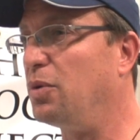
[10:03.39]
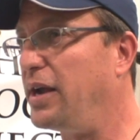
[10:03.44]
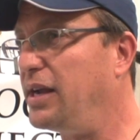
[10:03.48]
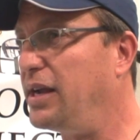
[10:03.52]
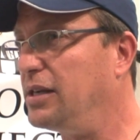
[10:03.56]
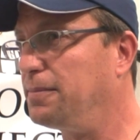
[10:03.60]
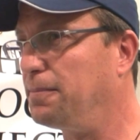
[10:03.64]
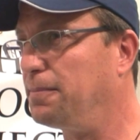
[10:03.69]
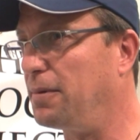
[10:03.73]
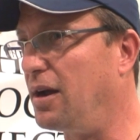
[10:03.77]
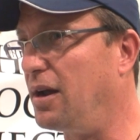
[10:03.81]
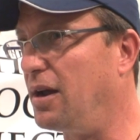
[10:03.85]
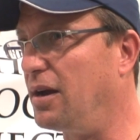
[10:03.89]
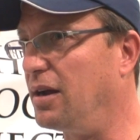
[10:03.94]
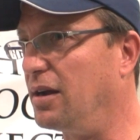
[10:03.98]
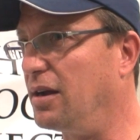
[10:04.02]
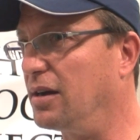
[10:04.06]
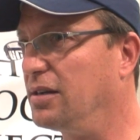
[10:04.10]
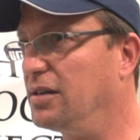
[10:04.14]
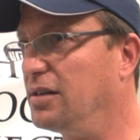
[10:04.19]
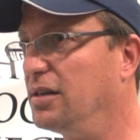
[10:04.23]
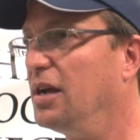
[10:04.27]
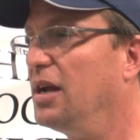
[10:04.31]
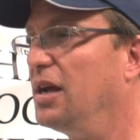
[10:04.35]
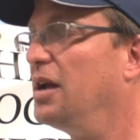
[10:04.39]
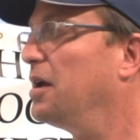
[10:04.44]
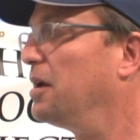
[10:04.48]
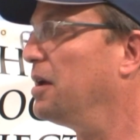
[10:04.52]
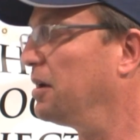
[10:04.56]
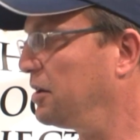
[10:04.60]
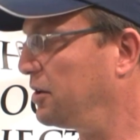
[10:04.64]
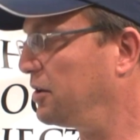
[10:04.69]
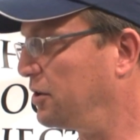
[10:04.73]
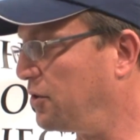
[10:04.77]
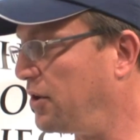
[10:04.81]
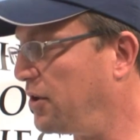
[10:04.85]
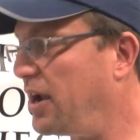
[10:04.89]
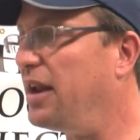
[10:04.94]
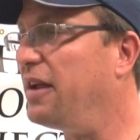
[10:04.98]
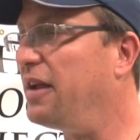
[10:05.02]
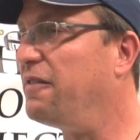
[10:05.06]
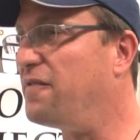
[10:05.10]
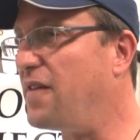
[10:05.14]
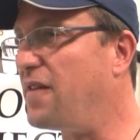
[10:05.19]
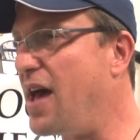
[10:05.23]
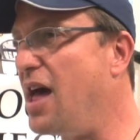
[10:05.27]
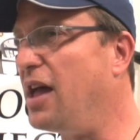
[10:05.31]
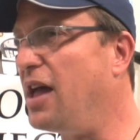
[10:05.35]
a waste product,
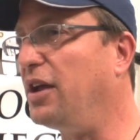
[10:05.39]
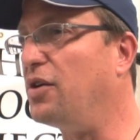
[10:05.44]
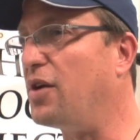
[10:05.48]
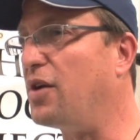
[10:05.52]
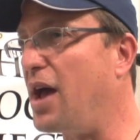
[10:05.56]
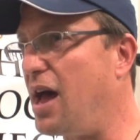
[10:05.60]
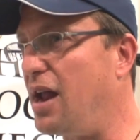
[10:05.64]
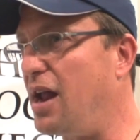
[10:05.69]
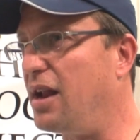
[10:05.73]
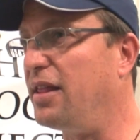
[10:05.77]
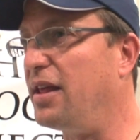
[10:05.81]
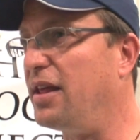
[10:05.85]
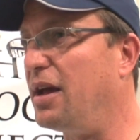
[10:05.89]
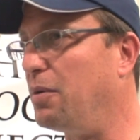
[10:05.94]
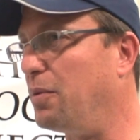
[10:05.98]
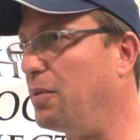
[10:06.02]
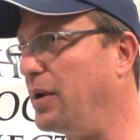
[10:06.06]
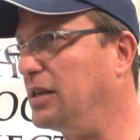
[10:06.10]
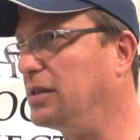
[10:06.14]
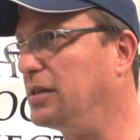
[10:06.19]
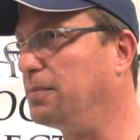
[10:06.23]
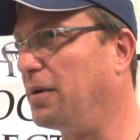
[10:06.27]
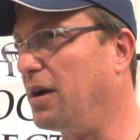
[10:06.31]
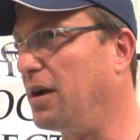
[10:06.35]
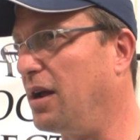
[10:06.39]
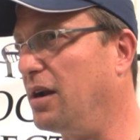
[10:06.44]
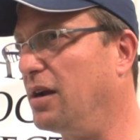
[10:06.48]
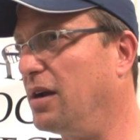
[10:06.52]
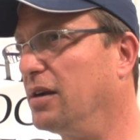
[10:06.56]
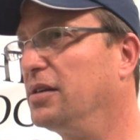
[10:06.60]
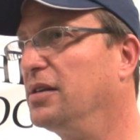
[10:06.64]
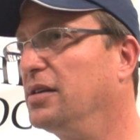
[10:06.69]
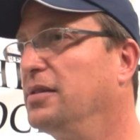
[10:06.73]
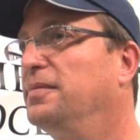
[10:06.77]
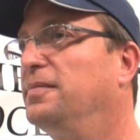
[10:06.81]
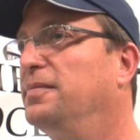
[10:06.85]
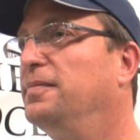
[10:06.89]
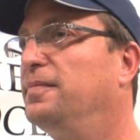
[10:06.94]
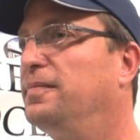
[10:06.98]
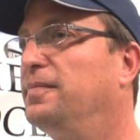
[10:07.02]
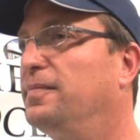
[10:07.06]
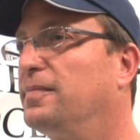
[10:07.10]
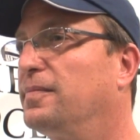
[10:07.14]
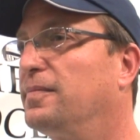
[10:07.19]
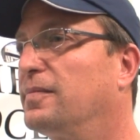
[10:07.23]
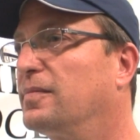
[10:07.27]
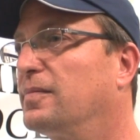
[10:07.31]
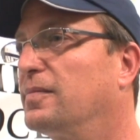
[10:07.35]
creating value out of that waste product. Mm-hmm.
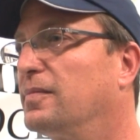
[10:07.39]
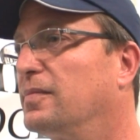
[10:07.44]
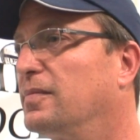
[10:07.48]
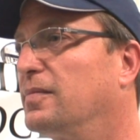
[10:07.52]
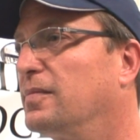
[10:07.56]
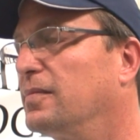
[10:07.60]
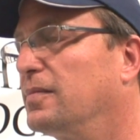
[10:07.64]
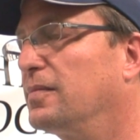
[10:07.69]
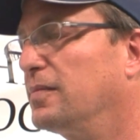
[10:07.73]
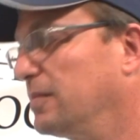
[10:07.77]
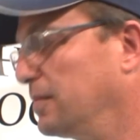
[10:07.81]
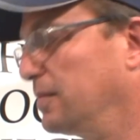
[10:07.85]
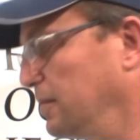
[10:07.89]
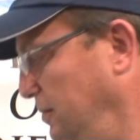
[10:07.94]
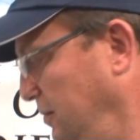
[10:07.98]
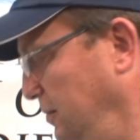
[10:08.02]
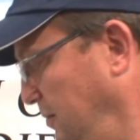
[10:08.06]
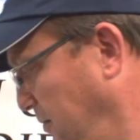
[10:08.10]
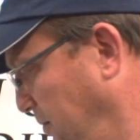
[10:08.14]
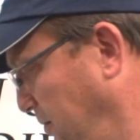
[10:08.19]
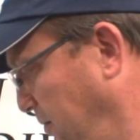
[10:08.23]
What is the